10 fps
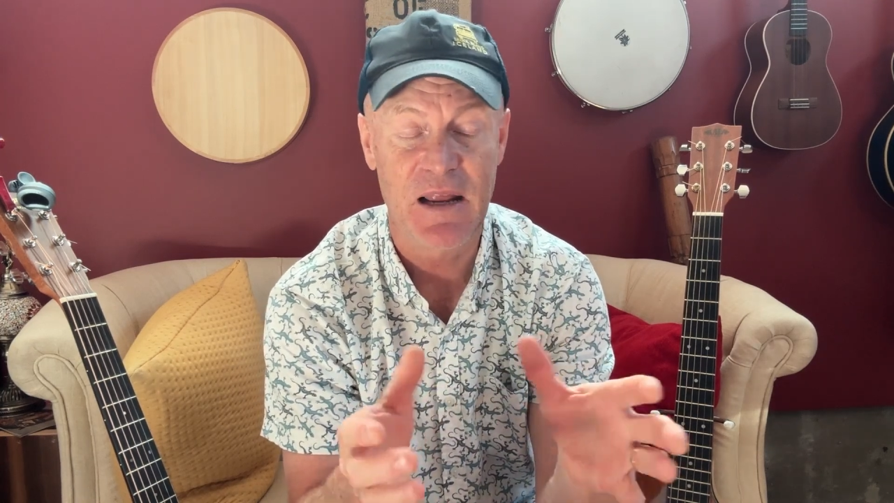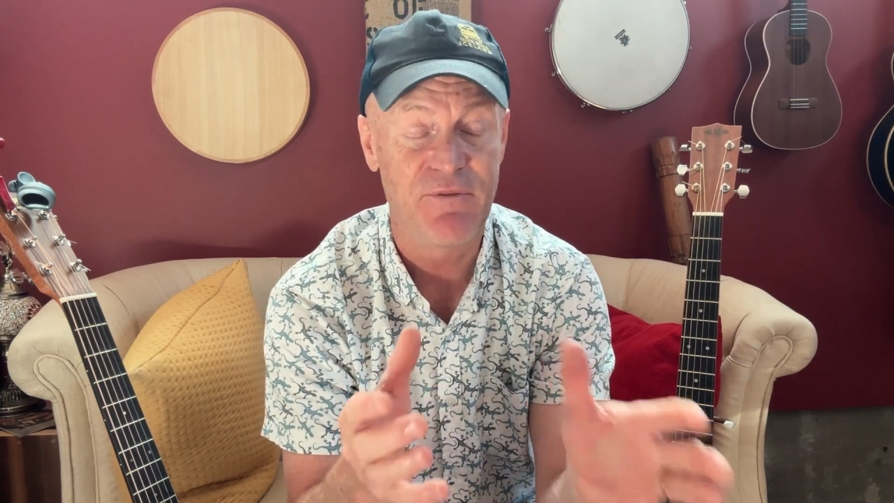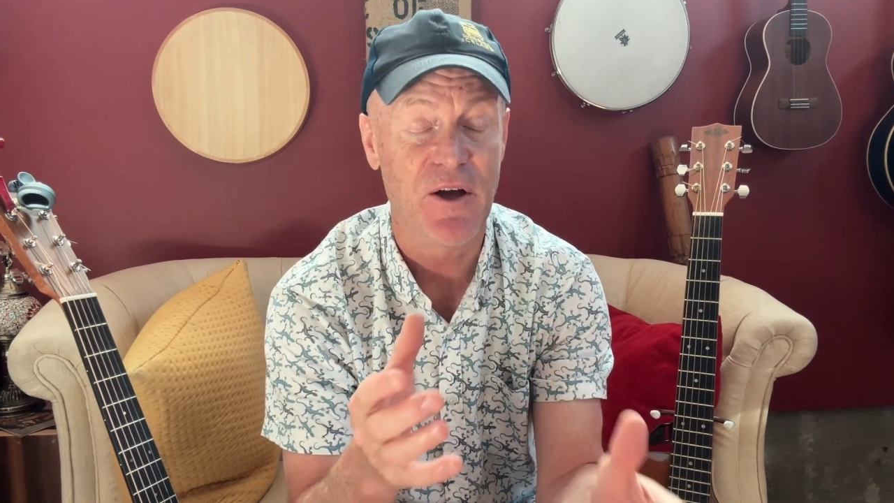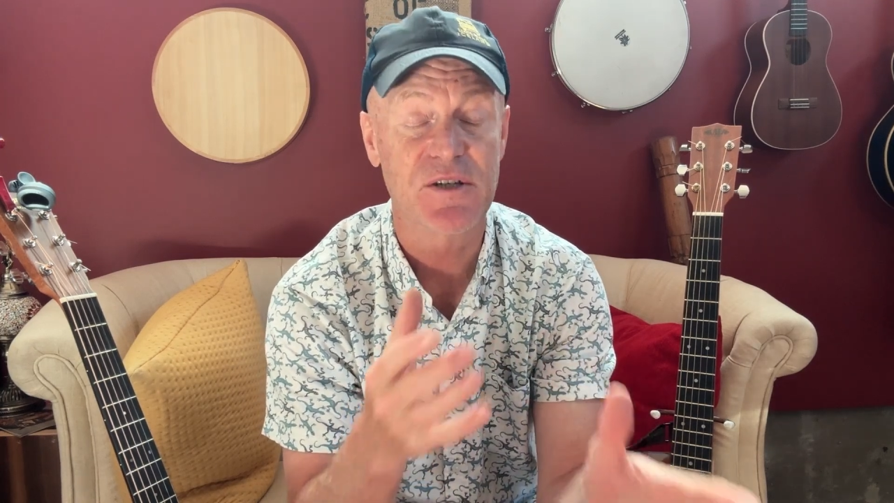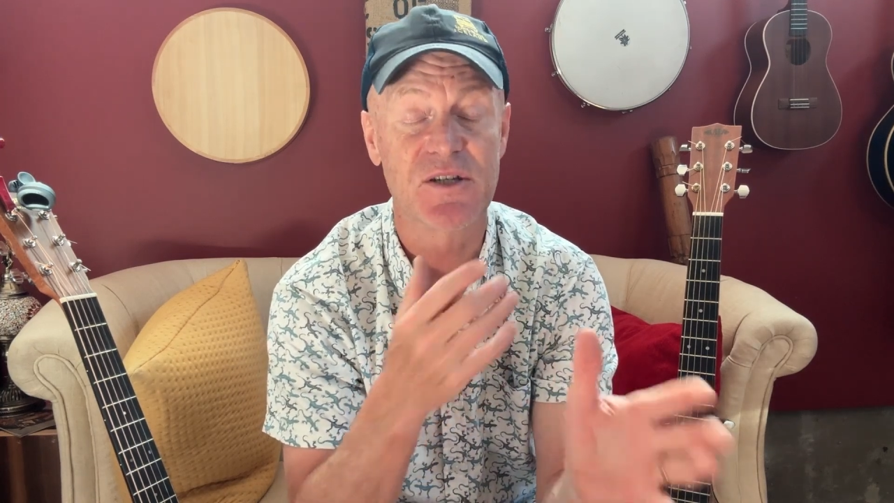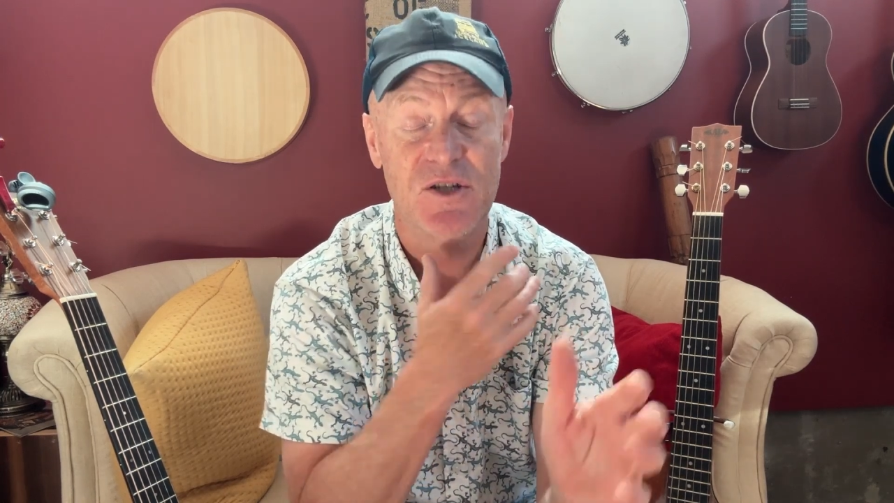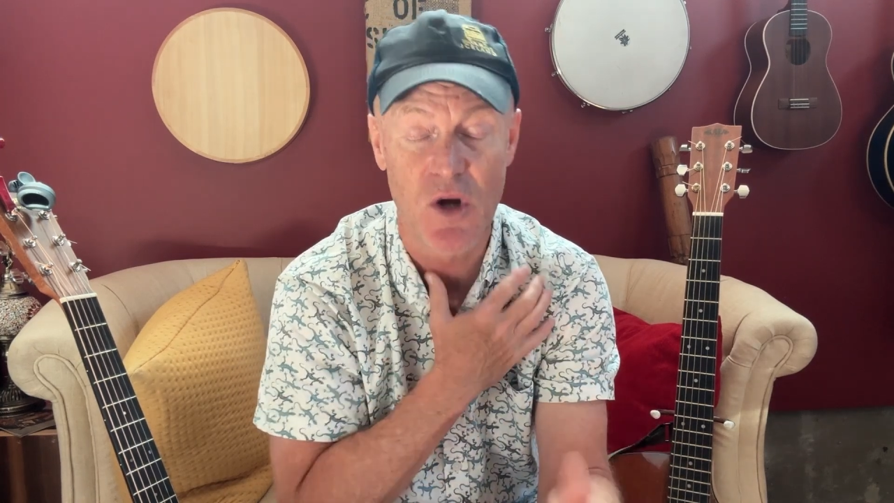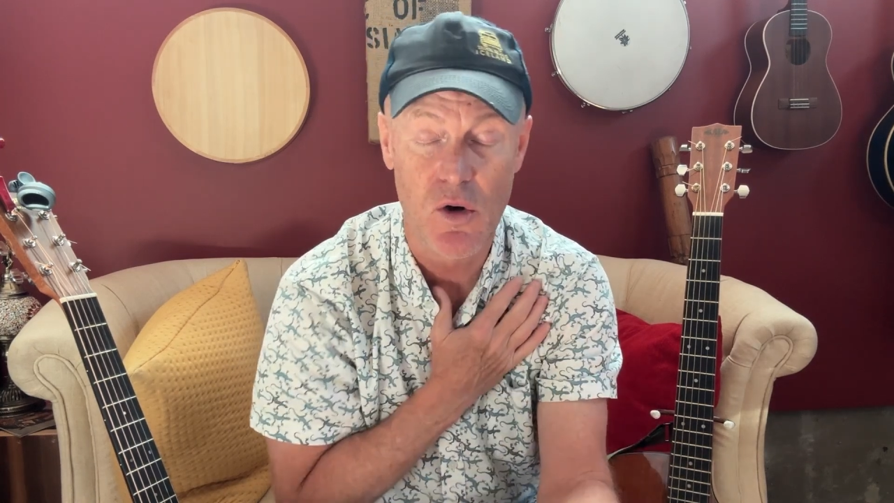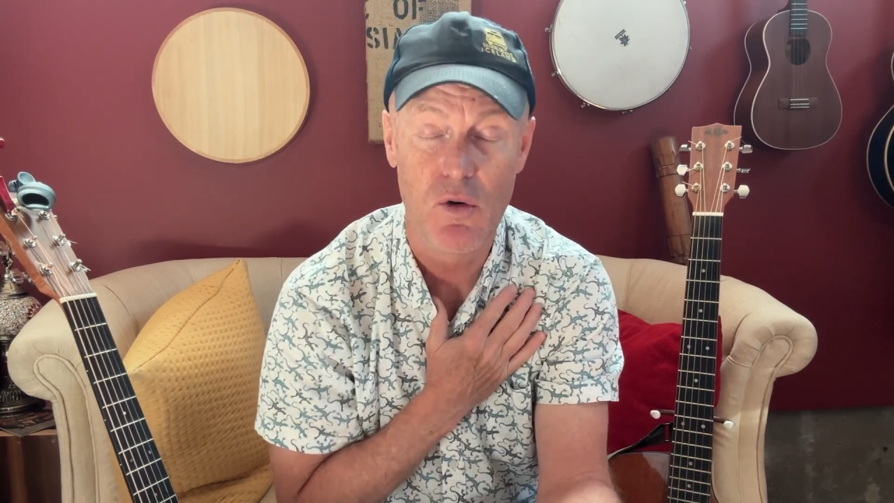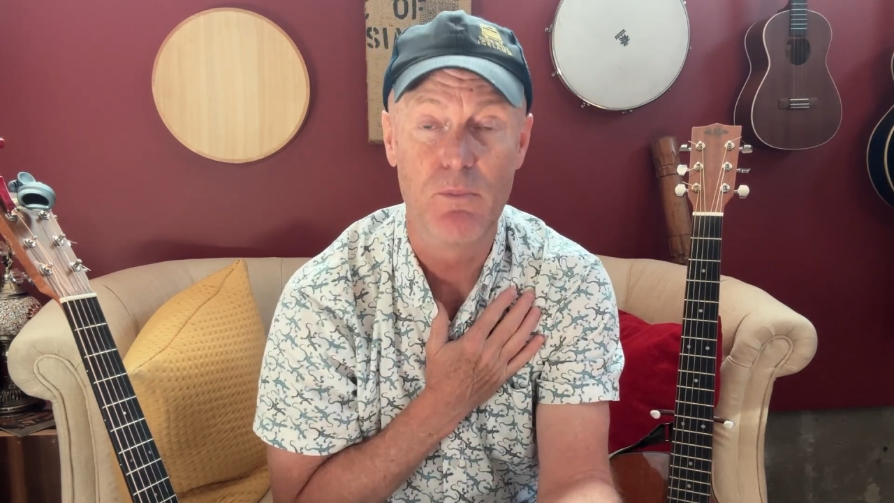He felt
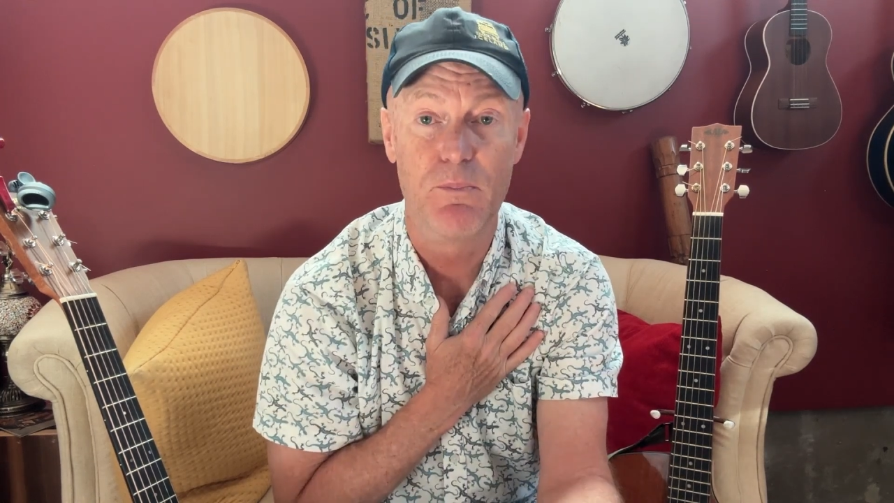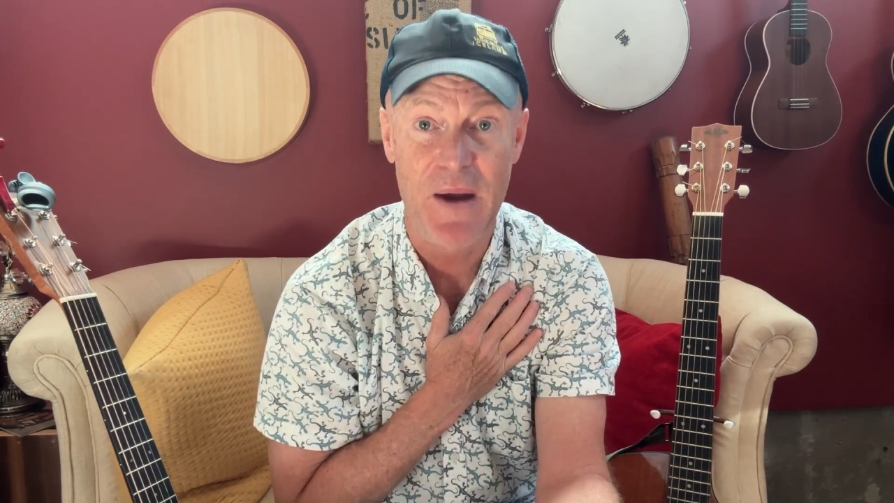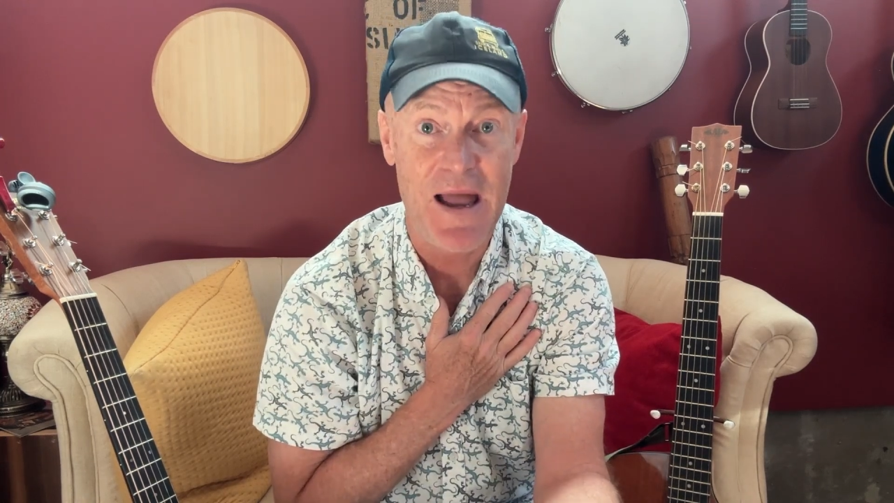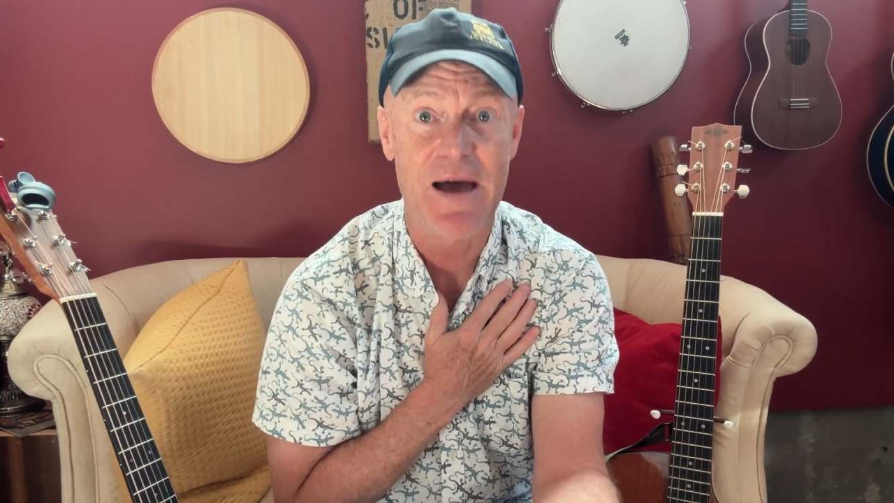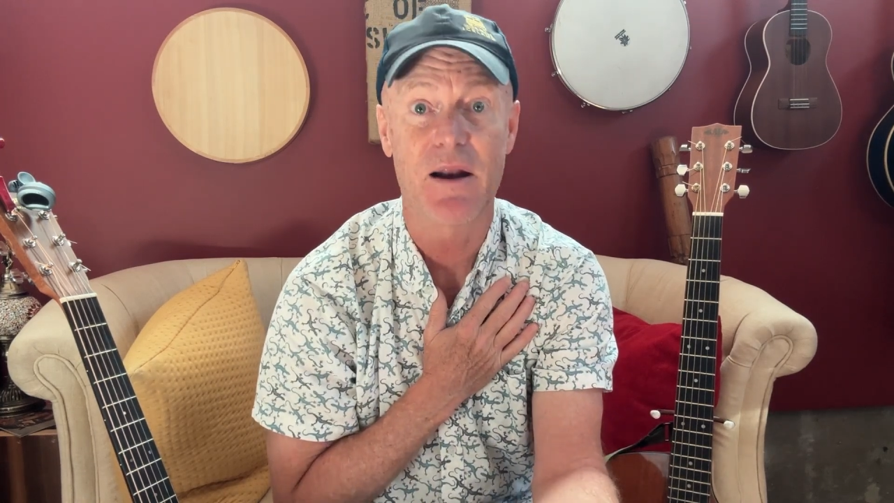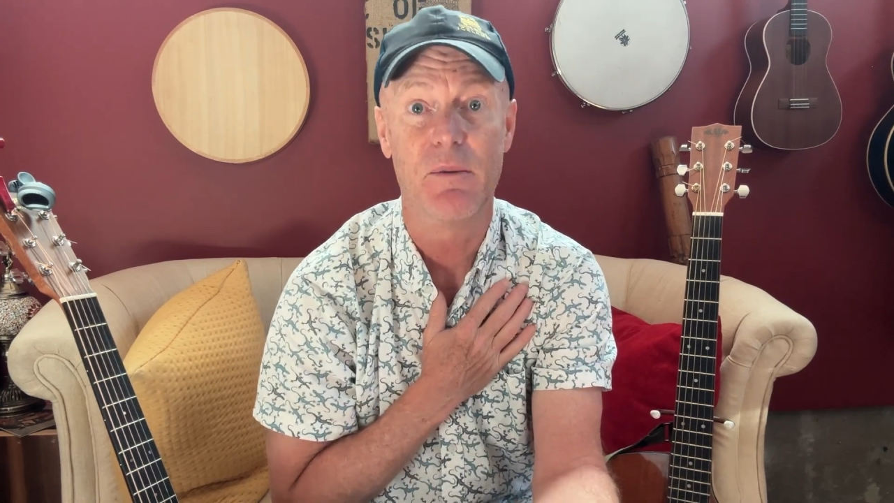so bad